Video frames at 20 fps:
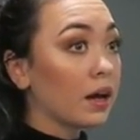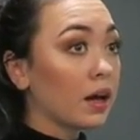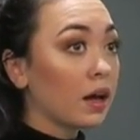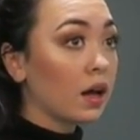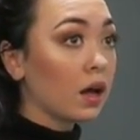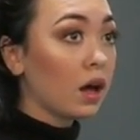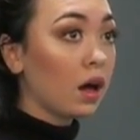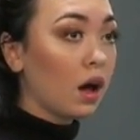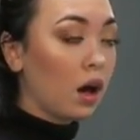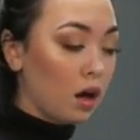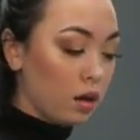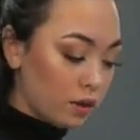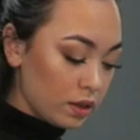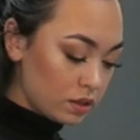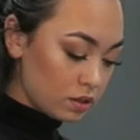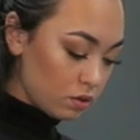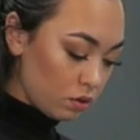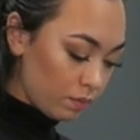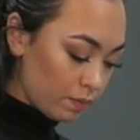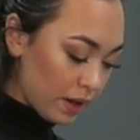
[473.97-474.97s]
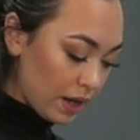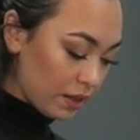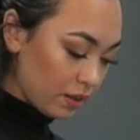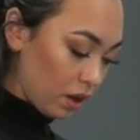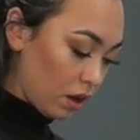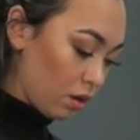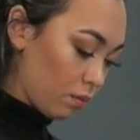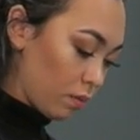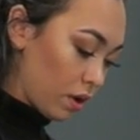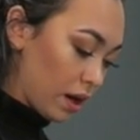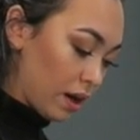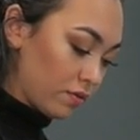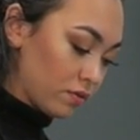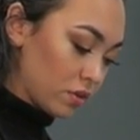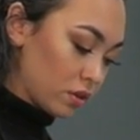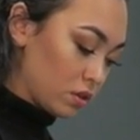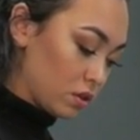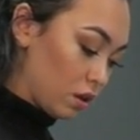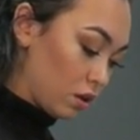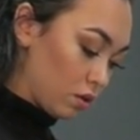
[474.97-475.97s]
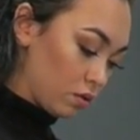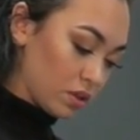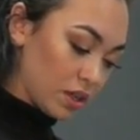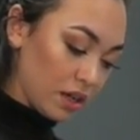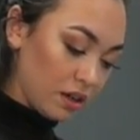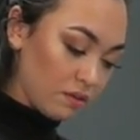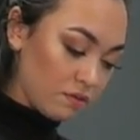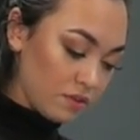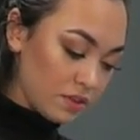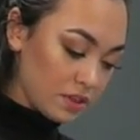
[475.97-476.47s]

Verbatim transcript: yeah. Oh, that's not bad, though. I'm going to have to go take a